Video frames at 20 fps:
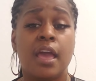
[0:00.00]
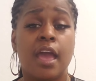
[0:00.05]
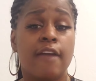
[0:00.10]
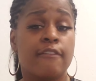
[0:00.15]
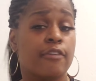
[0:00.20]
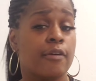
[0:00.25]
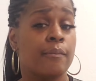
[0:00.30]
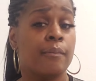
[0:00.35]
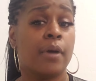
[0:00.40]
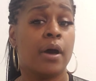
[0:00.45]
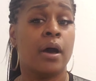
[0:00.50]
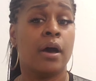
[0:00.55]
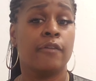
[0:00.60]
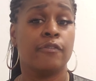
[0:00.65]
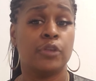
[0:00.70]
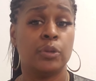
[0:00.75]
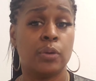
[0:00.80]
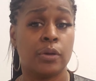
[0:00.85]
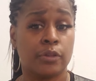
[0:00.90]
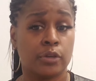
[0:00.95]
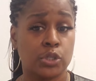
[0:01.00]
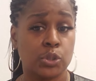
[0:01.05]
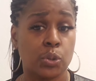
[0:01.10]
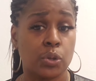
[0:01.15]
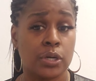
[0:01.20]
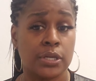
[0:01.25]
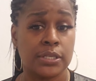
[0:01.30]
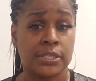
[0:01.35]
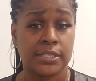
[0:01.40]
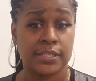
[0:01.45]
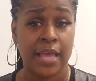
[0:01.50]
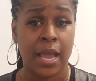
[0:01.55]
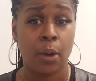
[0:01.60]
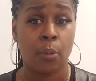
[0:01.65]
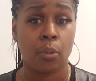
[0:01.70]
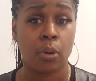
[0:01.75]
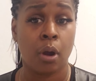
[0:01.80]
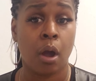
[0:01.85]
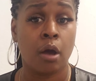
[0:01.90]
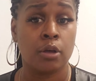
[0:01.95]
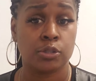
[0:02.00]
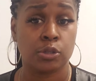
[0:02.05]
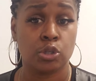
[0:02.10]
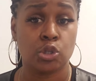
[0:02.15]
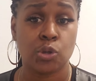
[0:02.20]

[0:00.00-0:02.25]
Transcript: and from a few other tourists that were also